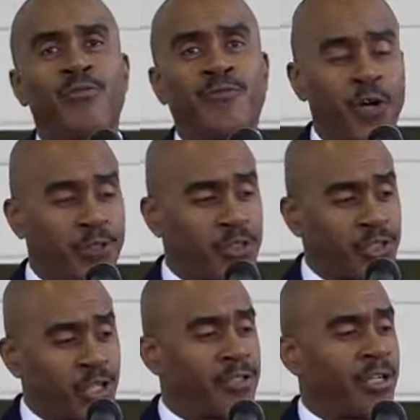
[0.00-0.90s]
First
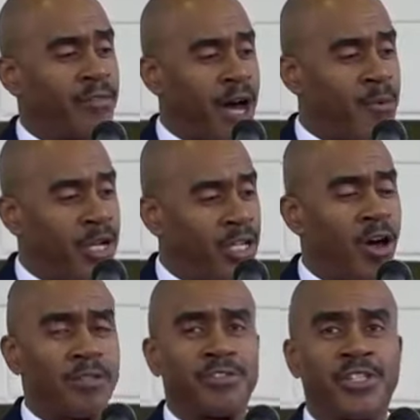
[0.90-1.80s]
Church of our
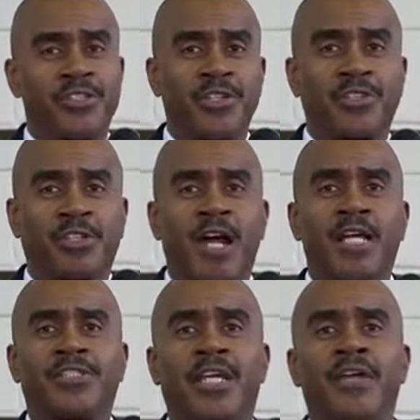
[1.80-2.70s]
Lord Jesus
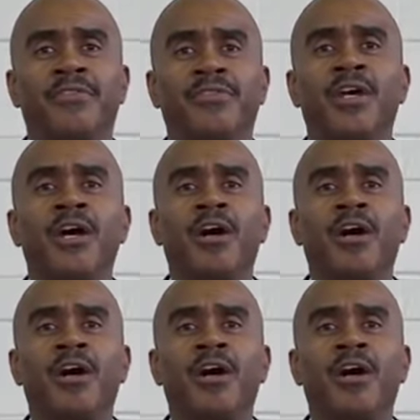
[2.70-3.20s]
Christ in